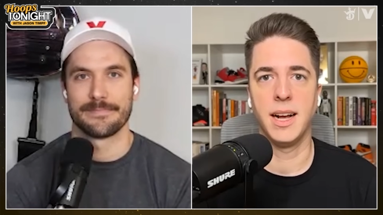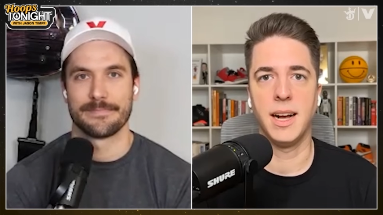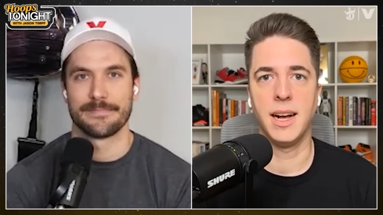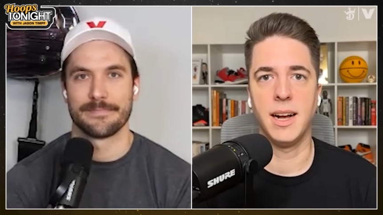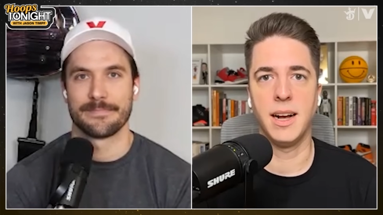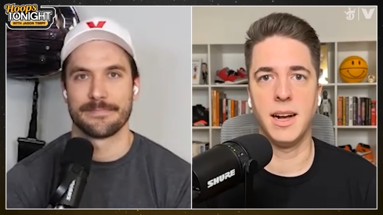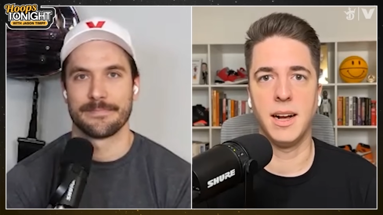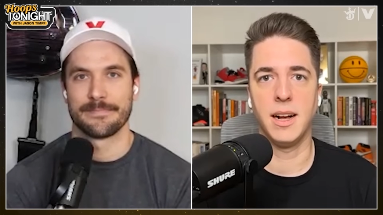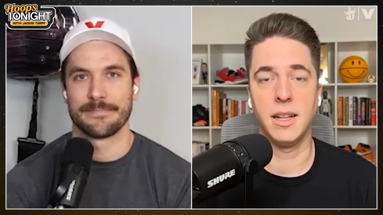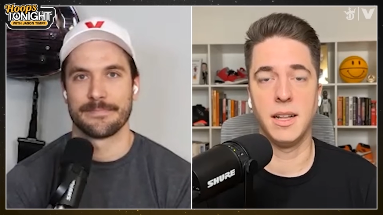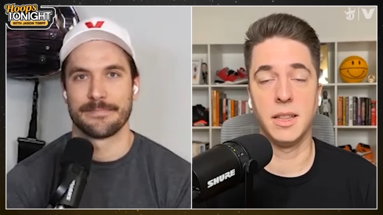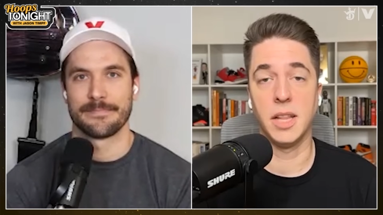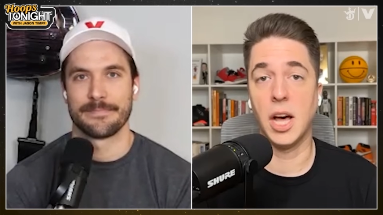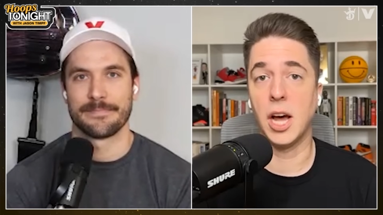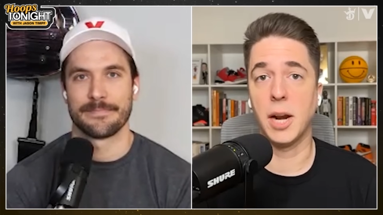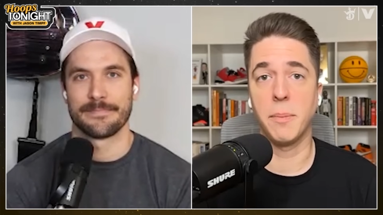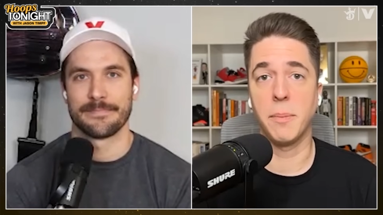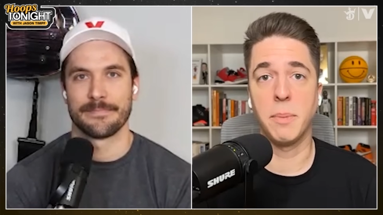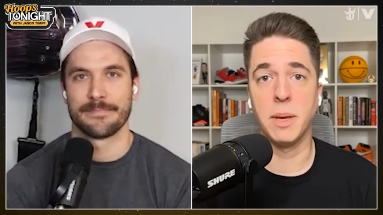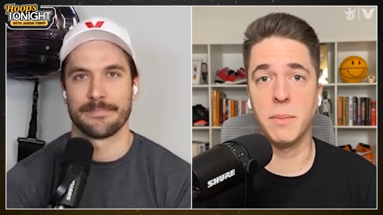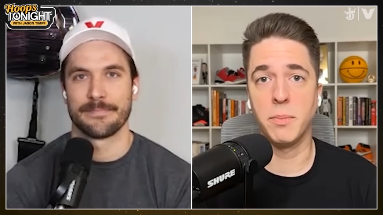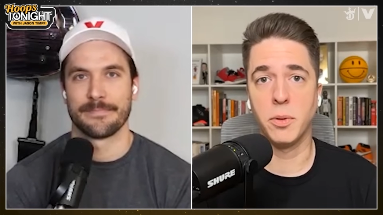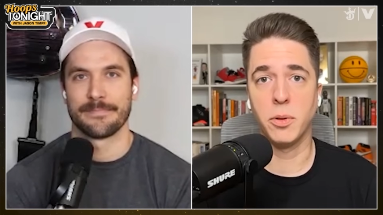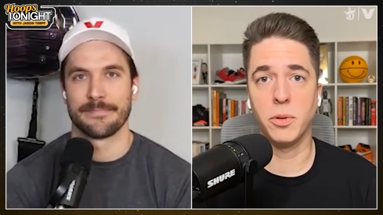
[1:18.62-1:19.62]
Speaker 1: uh, a lot of
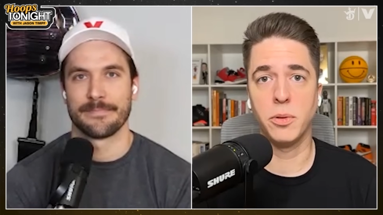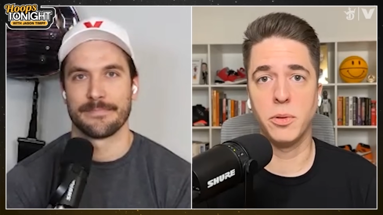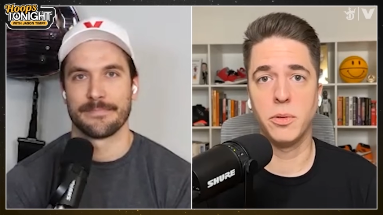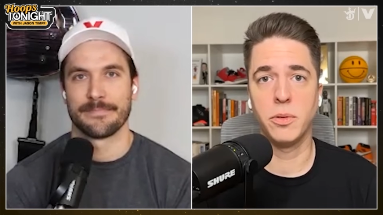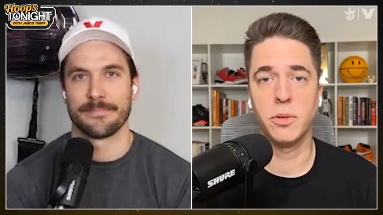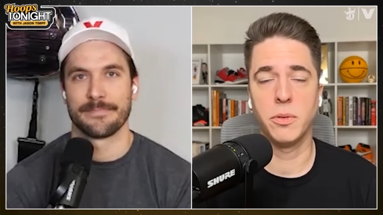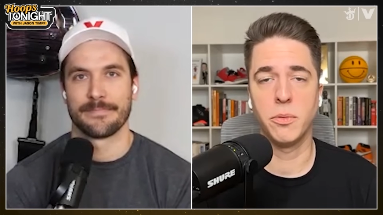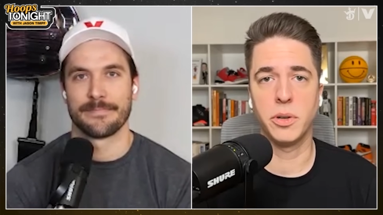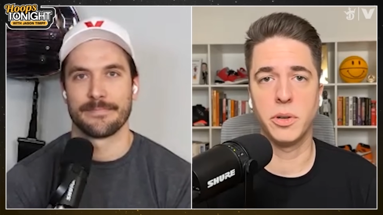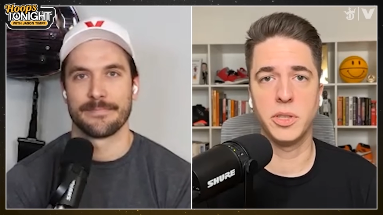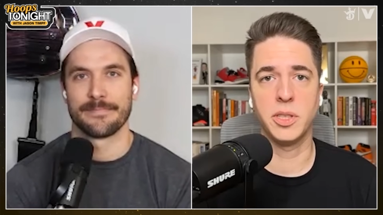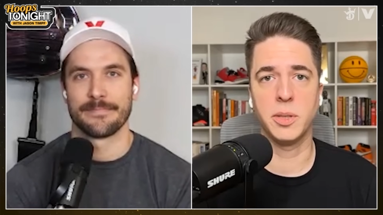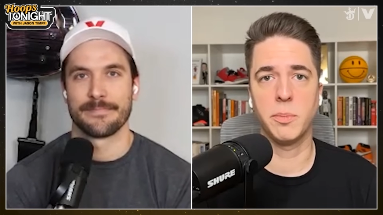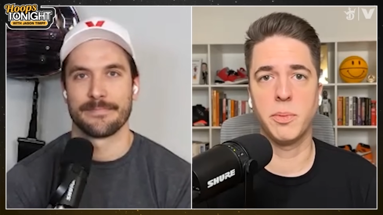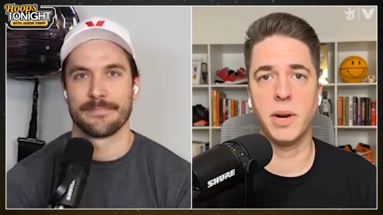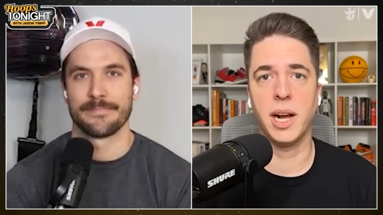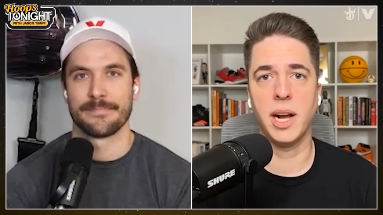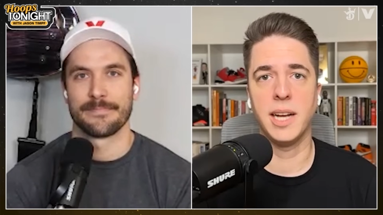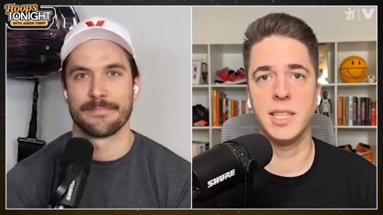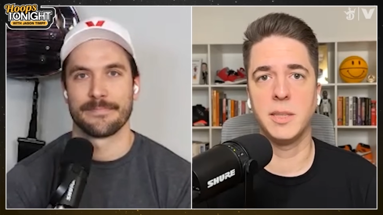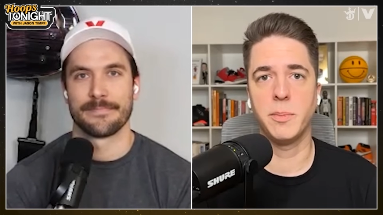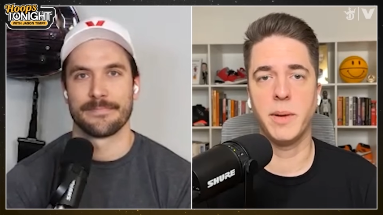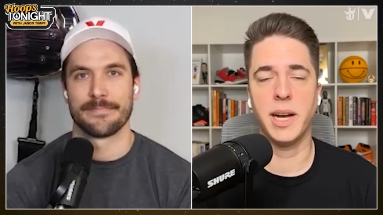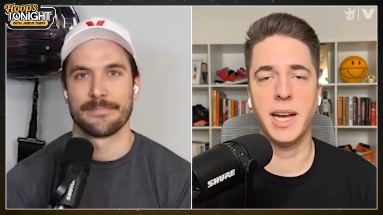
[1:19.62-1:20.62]
people were
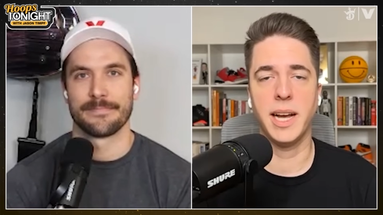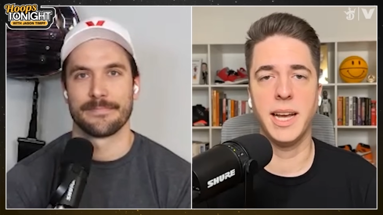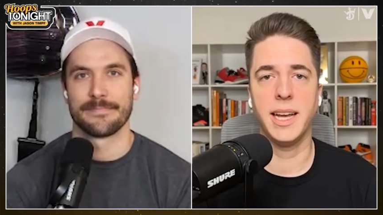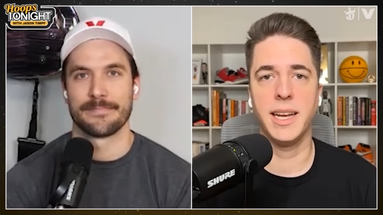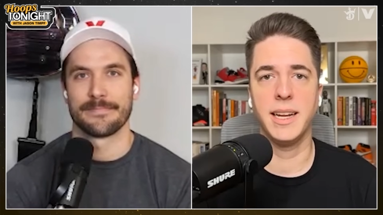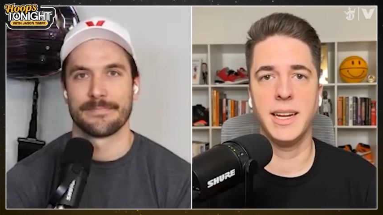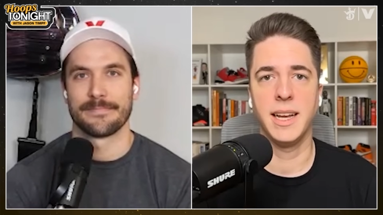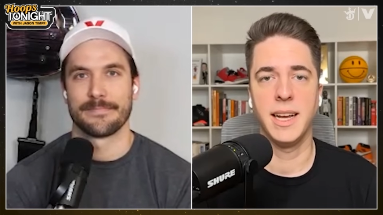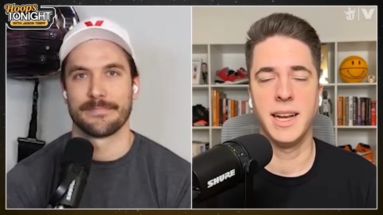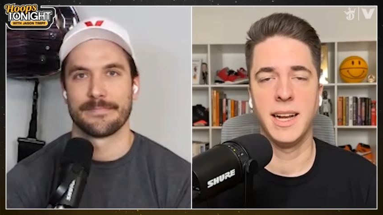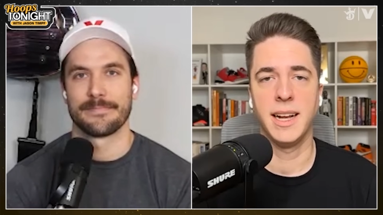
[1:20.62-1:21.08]
surprised by it.